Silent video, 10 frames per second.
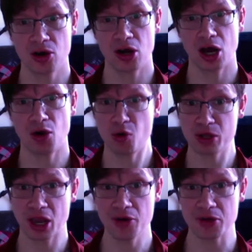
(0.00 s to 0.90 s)
or
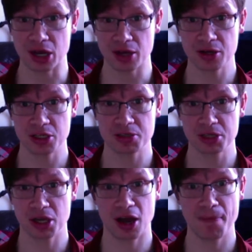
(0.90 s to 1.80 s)
yoga, because
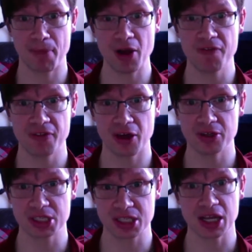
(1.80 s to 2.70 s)
both of
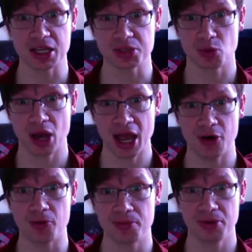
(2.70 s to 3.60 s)
those things will
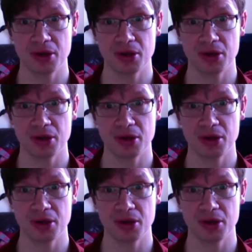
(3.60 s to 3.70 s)
help